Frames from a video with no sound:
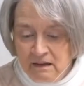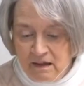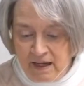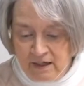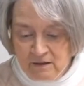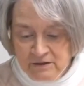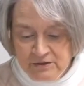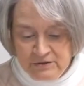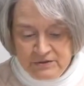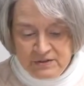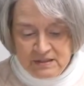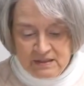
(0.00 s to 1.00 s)

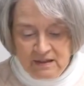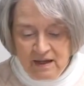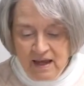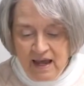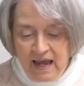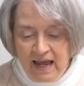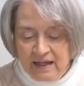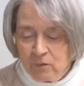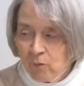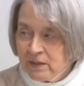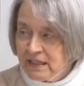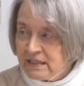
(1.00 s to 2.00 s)
elders, and
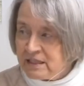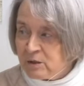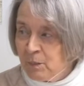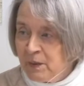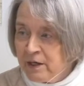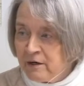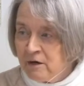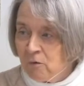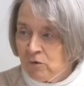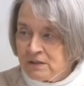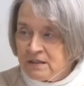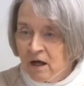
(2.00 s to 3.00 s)
when the Spirit
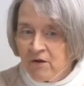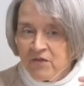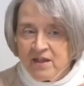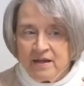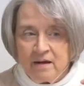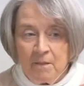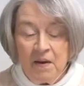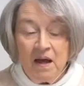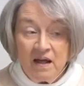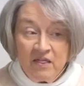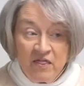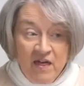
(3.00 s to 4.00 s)
was on them,
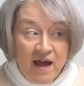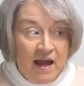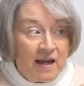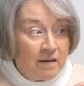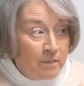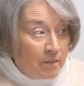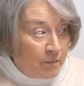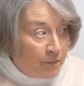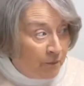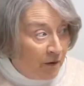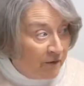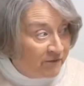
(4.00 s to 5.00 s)
they
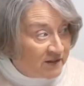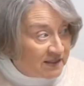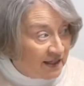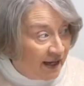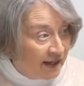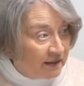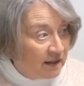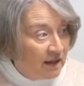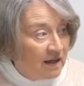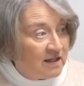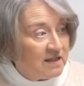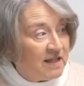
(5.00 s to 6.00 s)
prophesied.
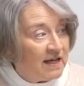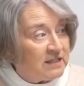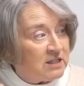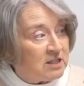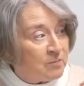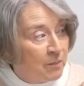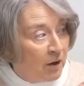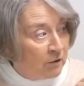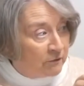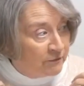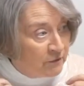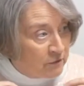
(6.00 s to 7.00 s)
They
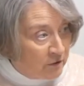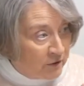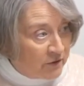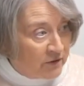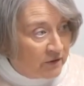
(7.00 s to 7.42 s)
spoke forth